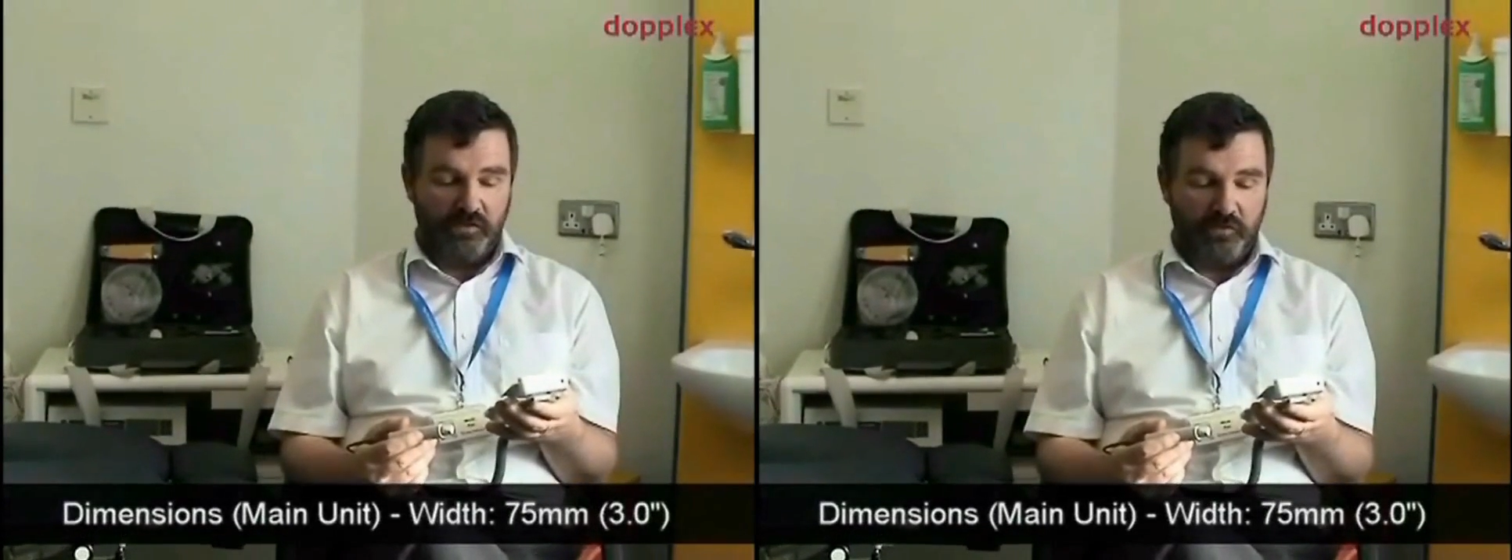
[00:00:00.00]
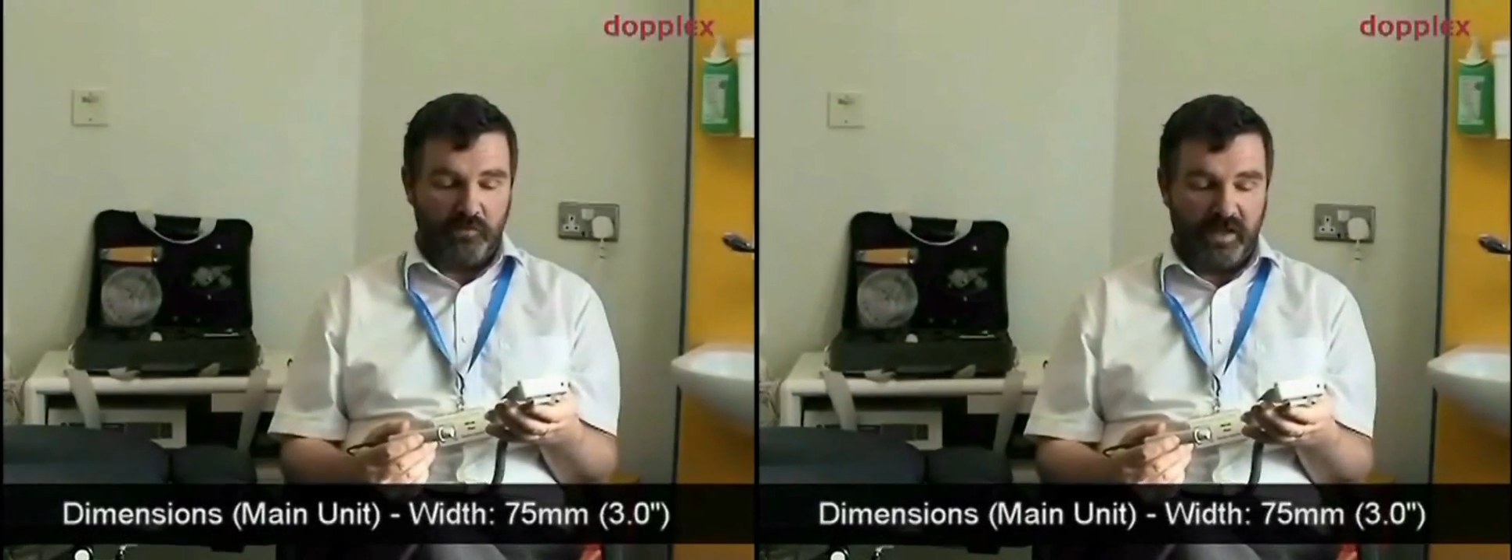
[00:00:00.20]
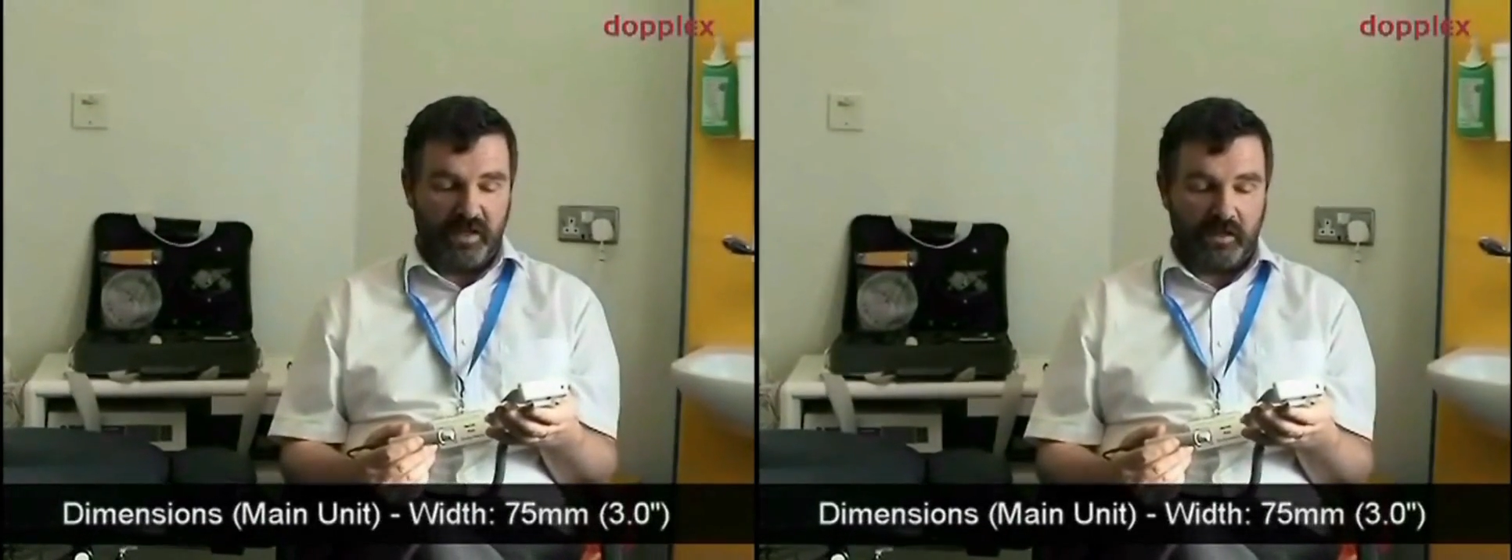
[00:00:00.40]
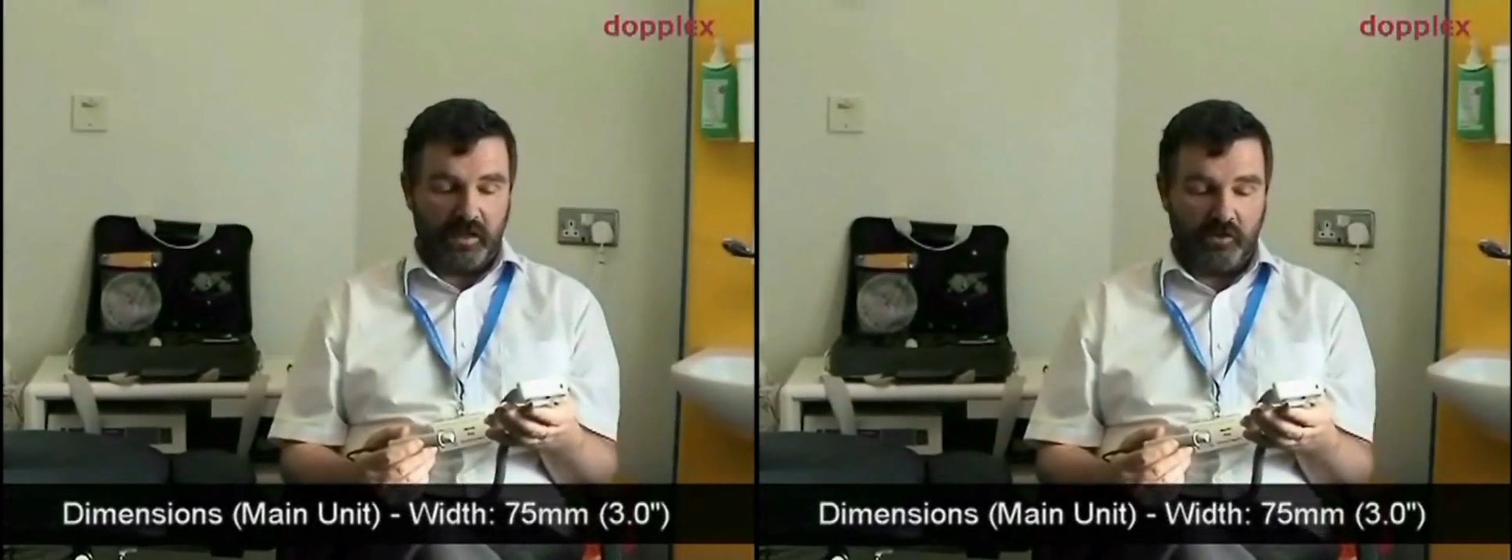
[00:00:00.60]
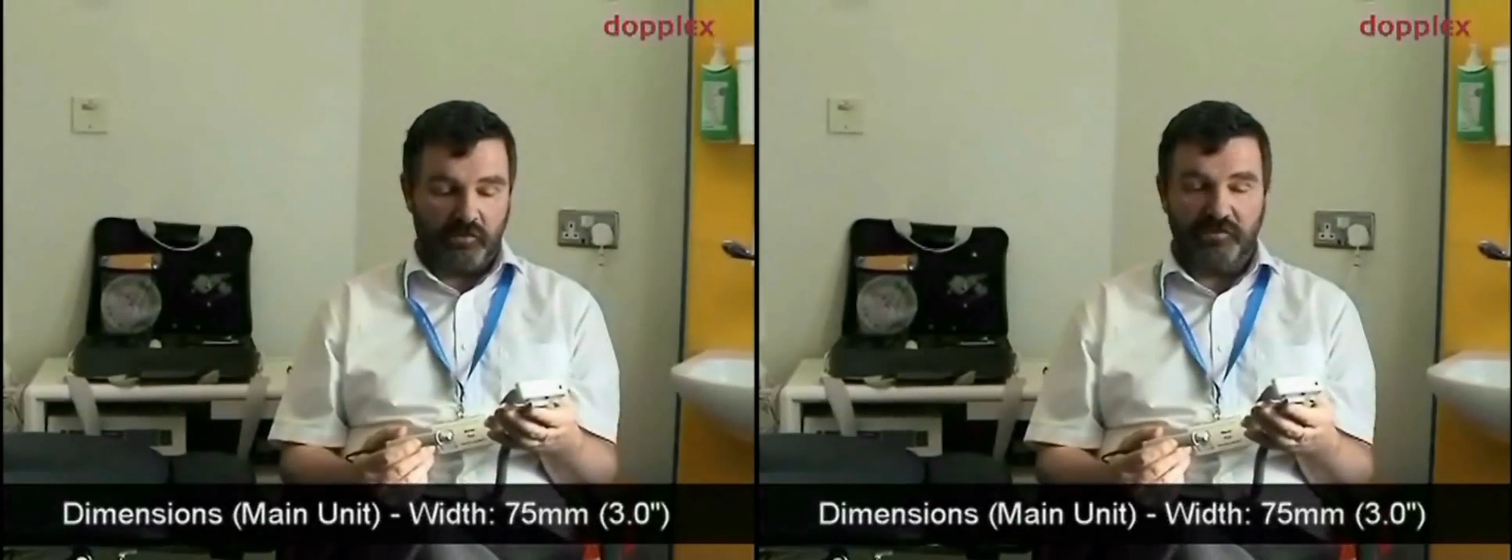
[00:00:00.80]
to make
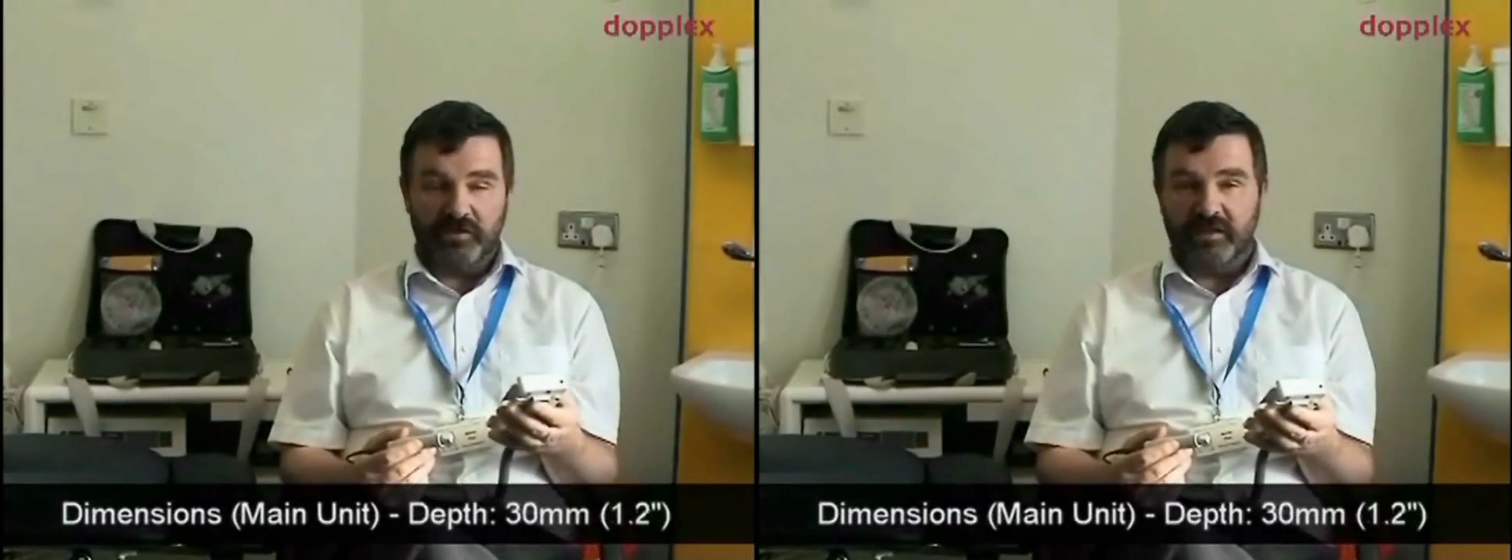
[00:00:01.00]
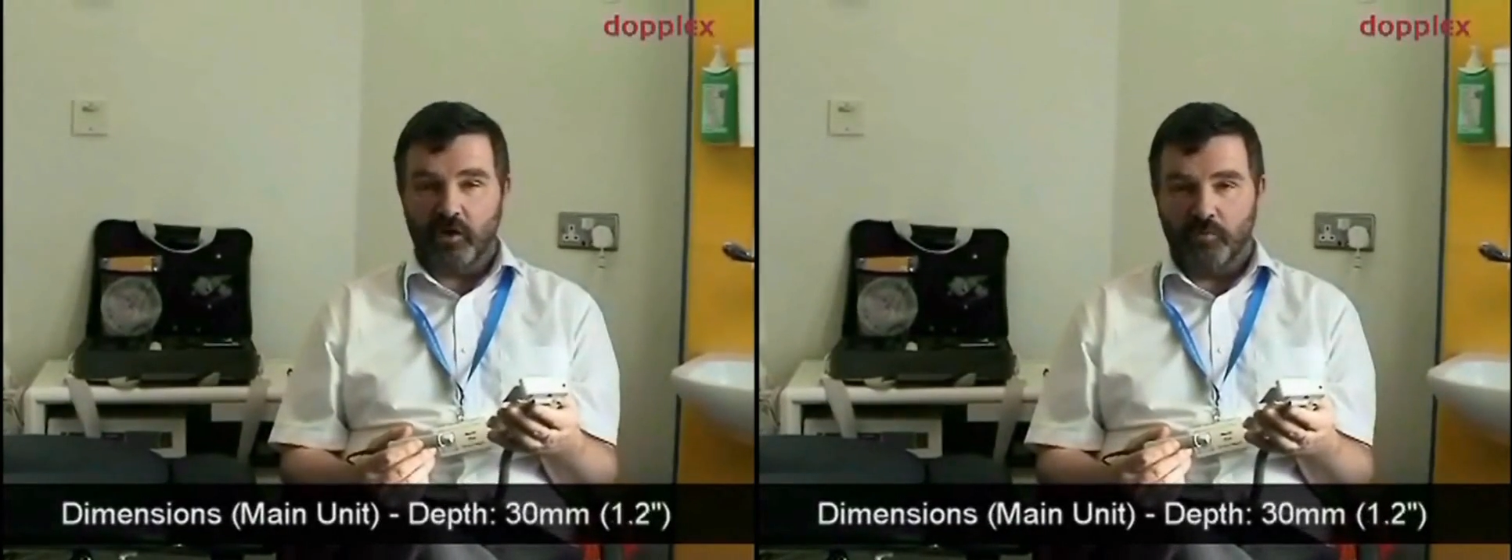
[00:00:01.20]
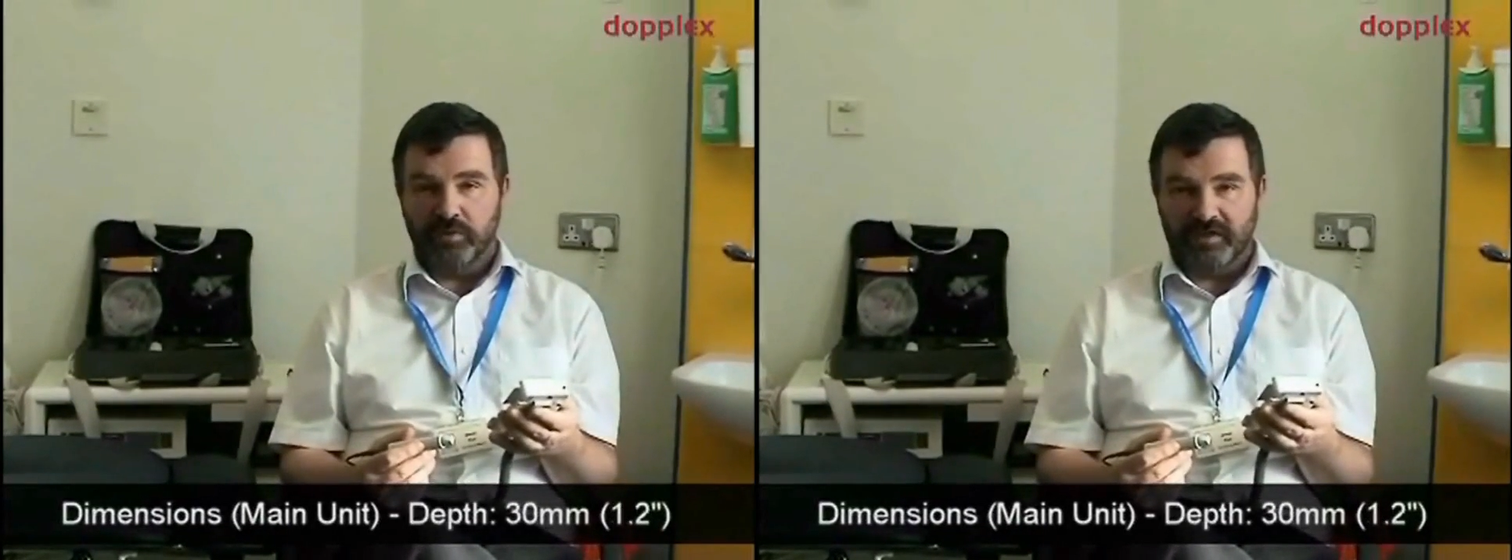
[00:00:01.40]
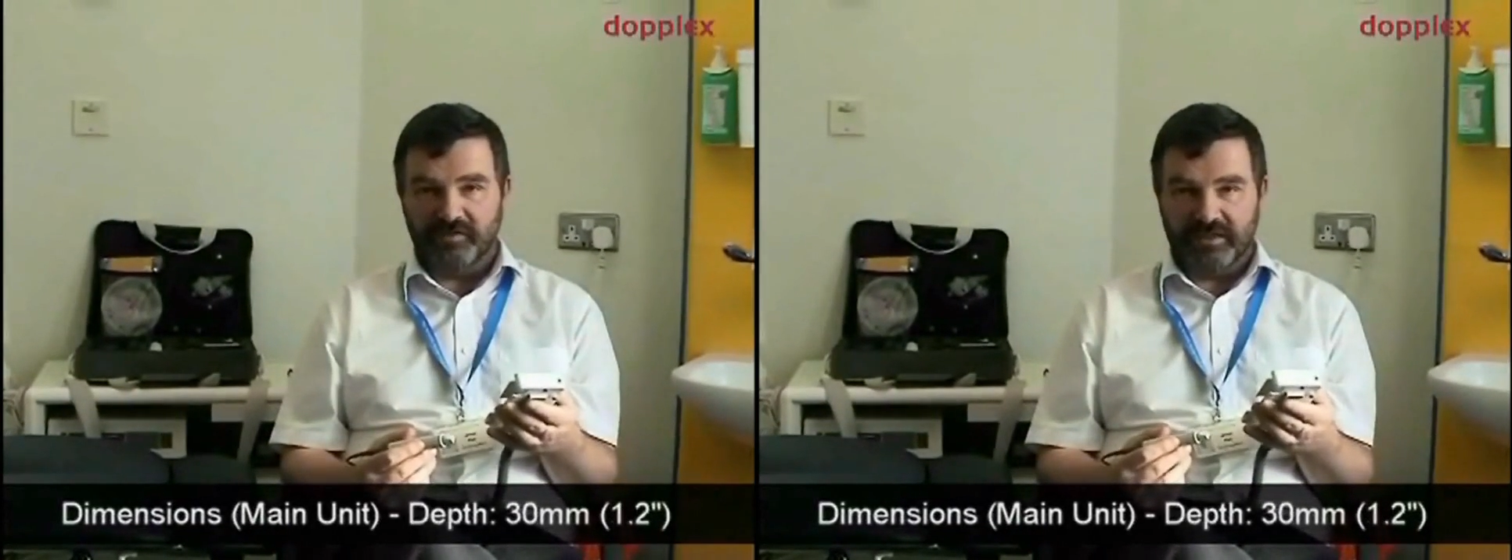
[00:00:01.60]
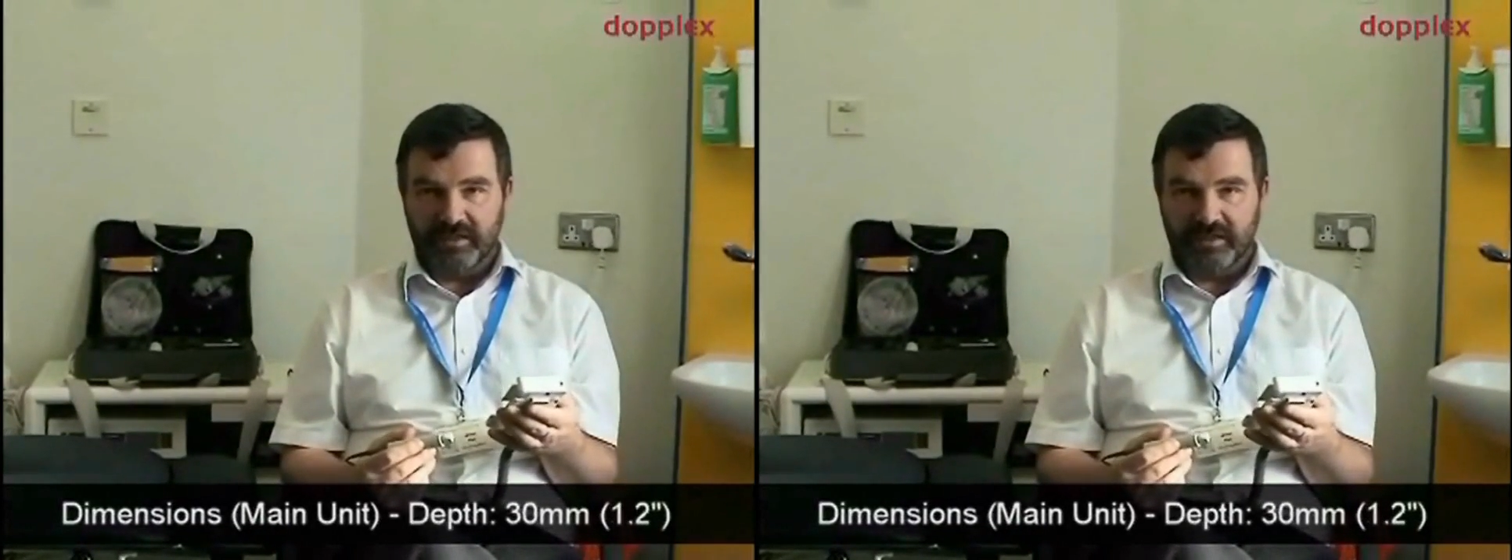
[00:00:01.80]
increasingly complex